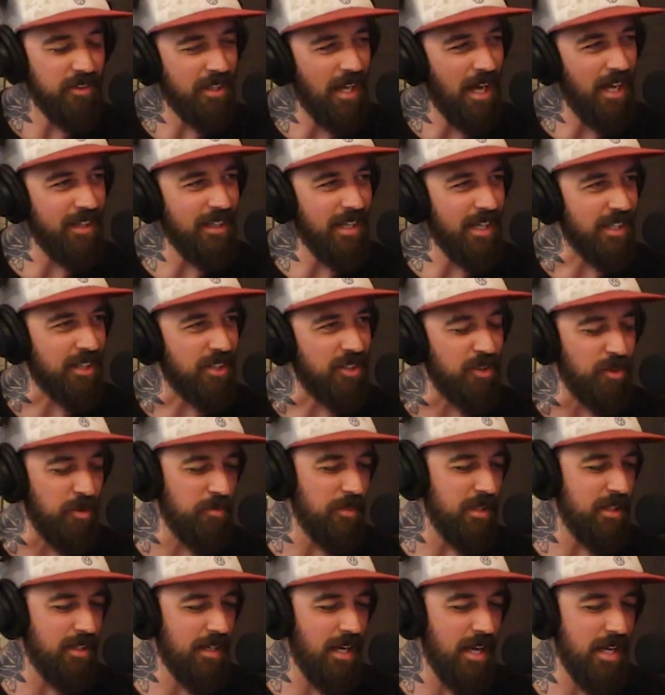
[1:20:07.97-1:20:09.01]
well, not like
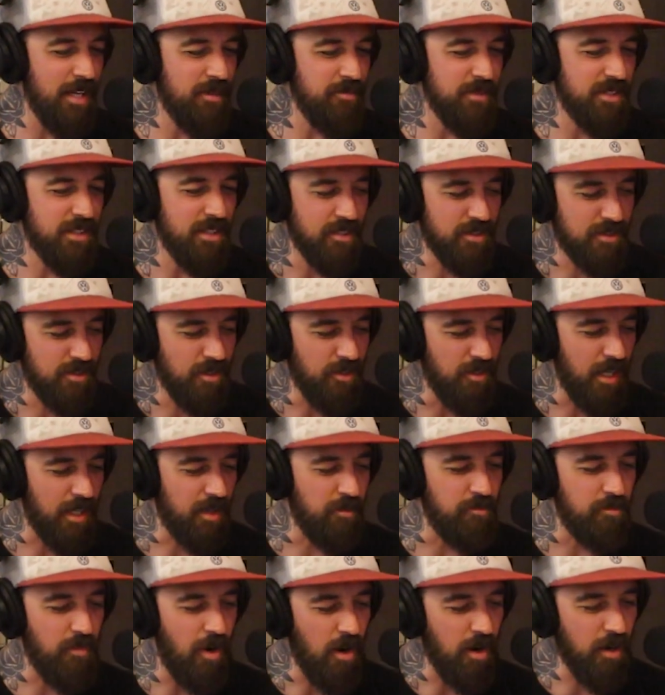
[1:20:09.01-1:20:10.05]
human names. So
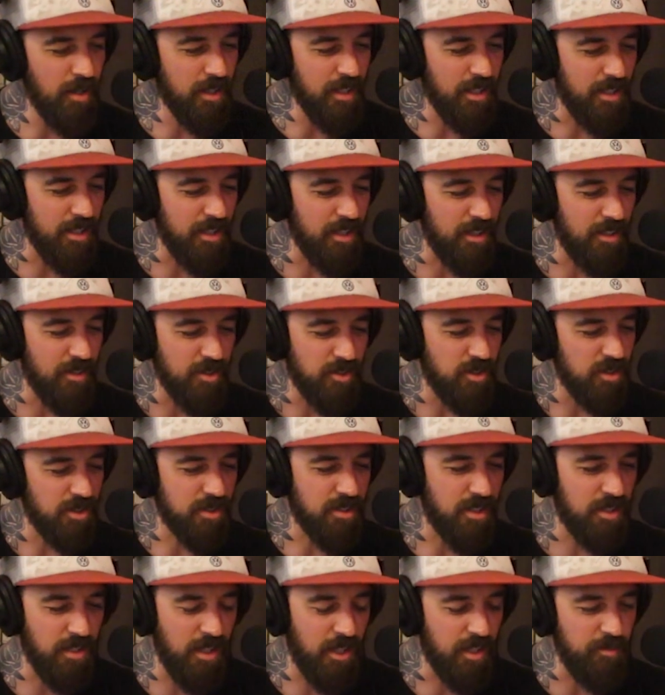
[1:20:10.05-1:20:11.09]
like Marty,
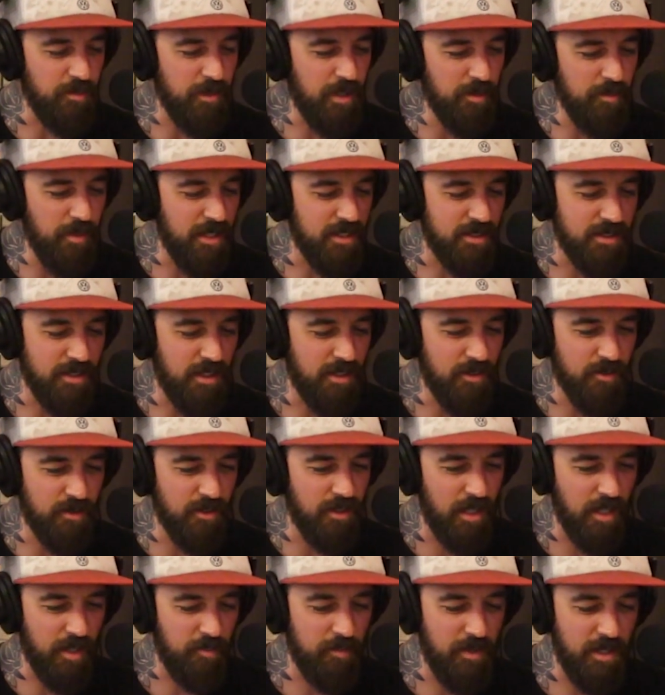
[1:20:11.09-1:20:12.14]
just like me and my son
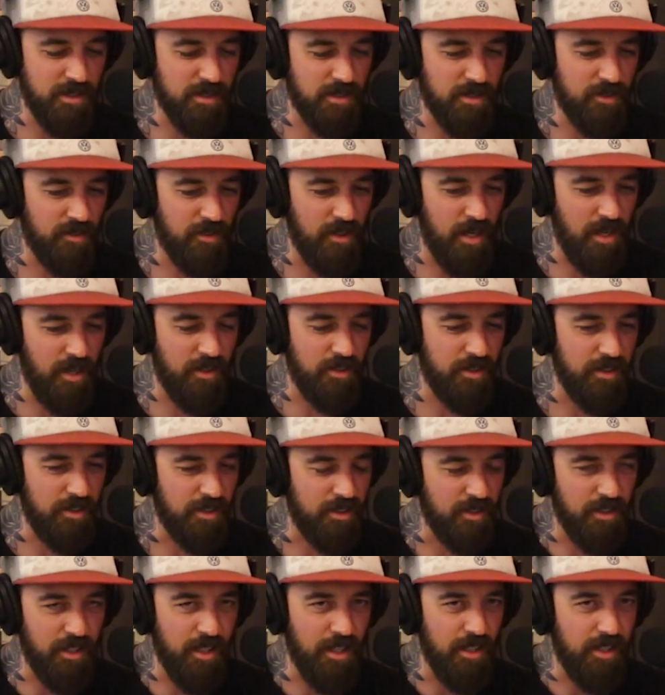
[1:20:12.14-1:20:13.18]
were like messing around,
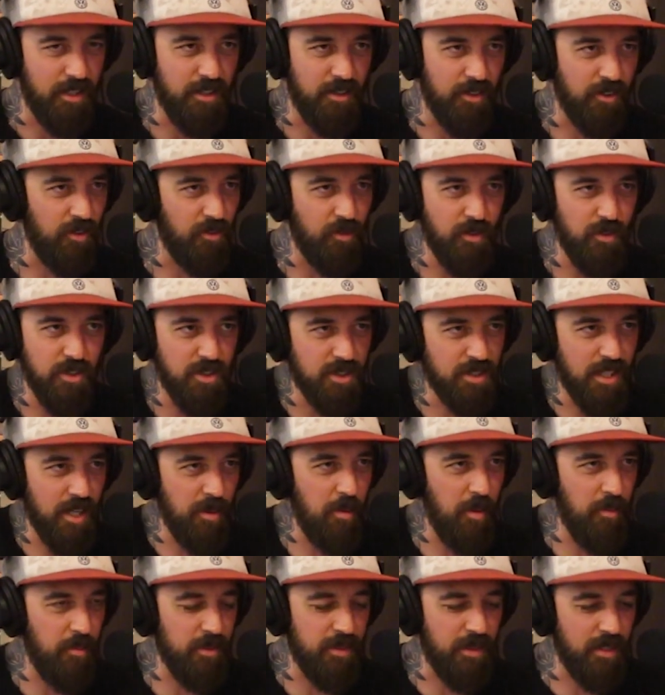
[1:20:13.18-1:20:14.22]
and we just
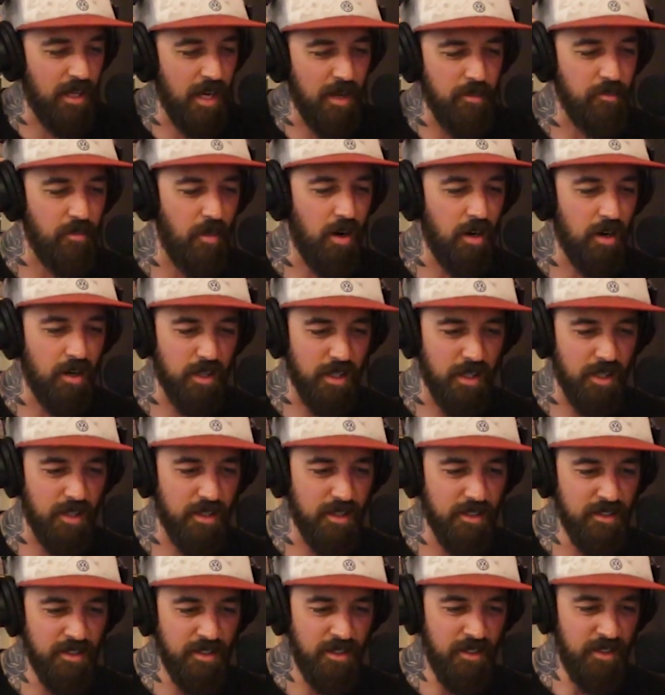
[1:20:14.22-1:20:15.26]
came up with the name
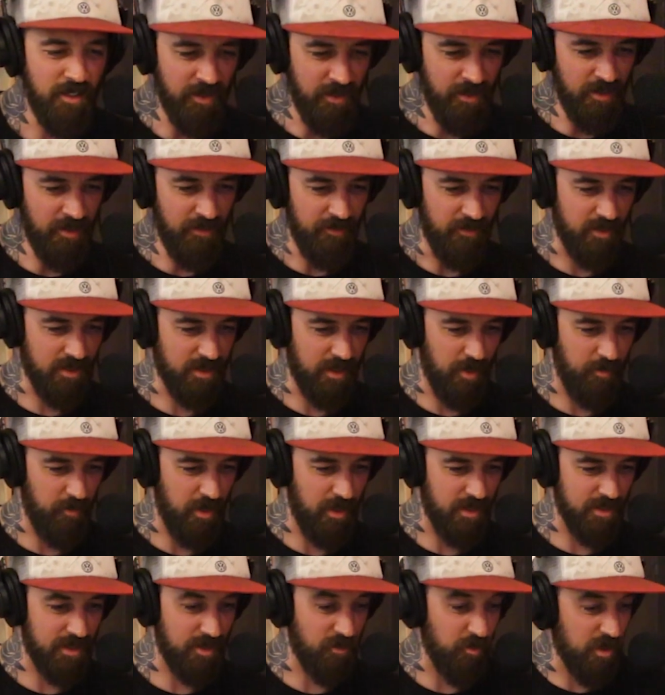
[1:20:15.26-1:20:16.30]
Marty for
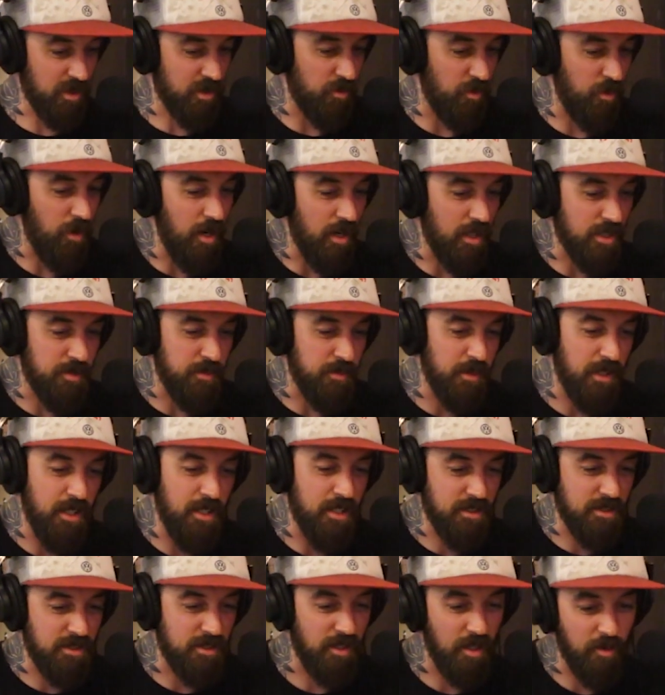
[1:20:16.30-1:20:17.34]
some reason, which works
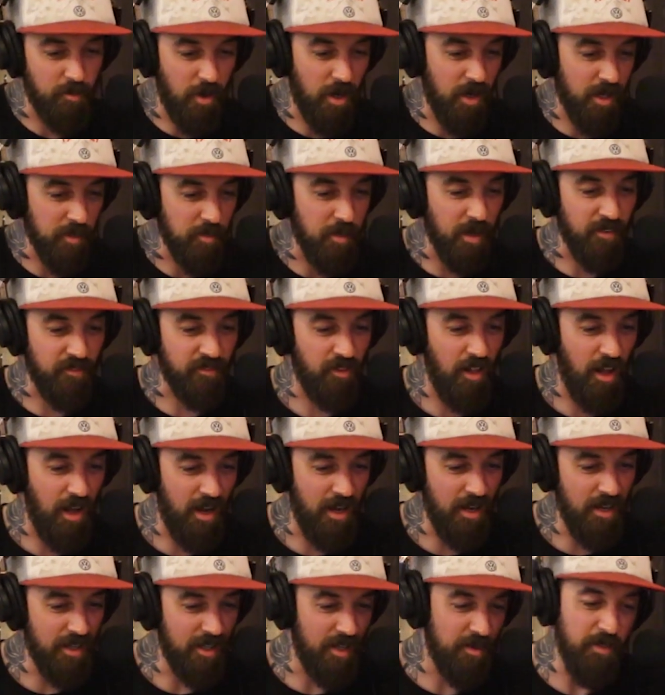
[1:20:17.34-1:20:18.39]
because, you know, Marty
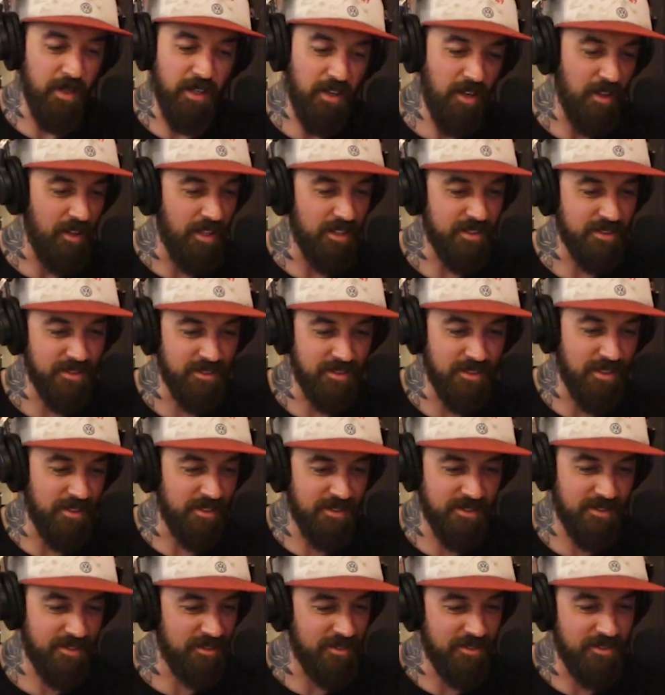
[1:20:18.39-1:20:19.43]
McFly. I'm like, oh, that's
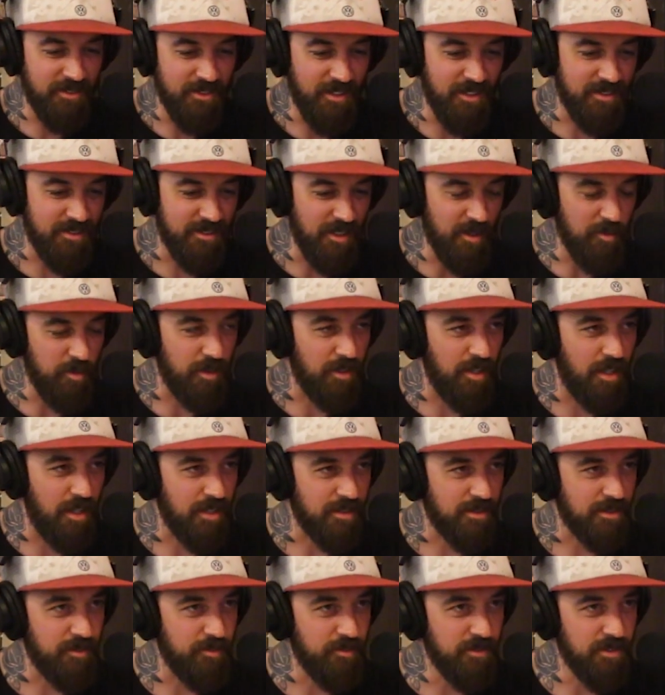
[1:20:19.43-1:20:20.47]
double
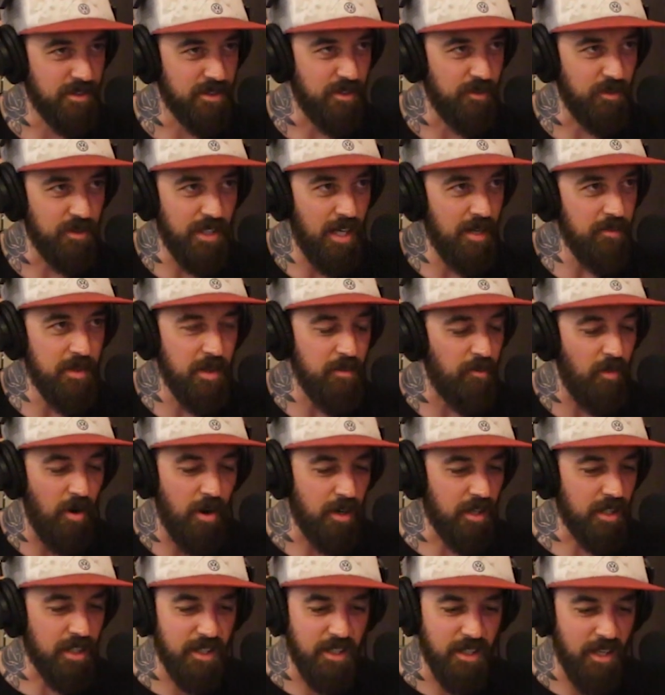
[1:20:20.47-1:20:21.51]
awesome. So we named it
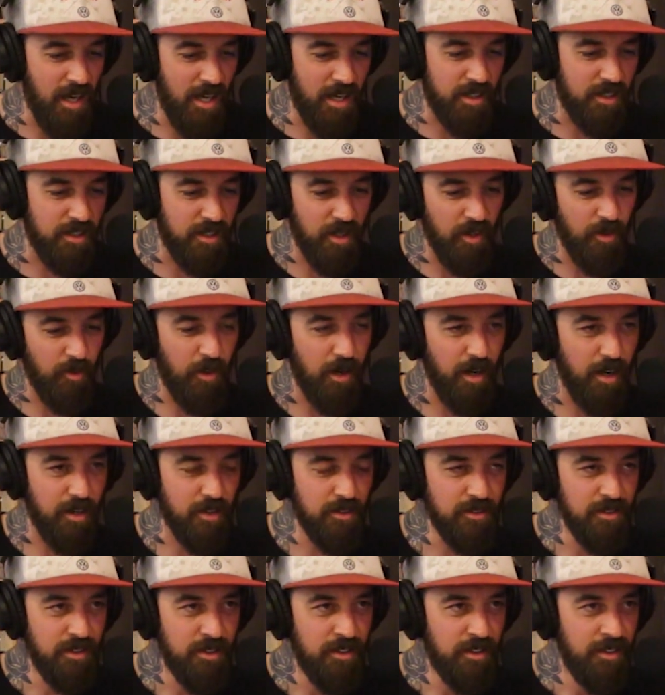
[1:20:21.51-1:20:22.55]
Marty out of
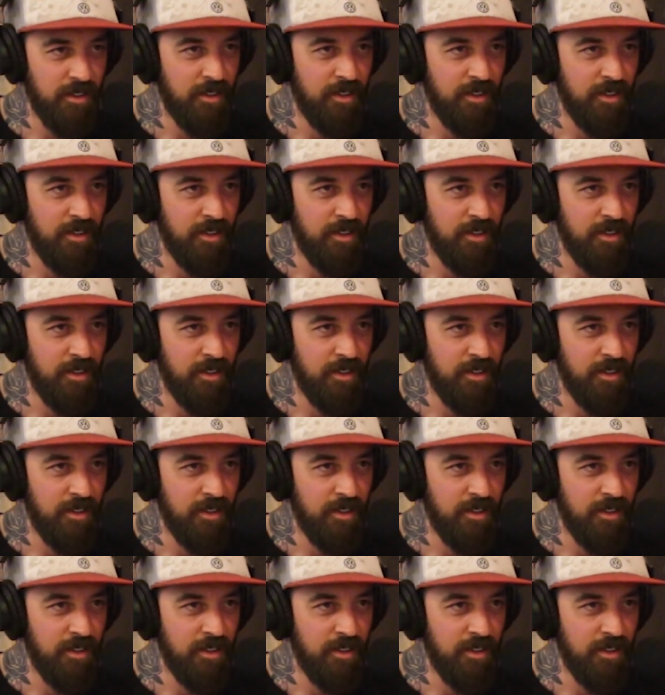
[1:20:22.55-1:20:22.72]
nowhere.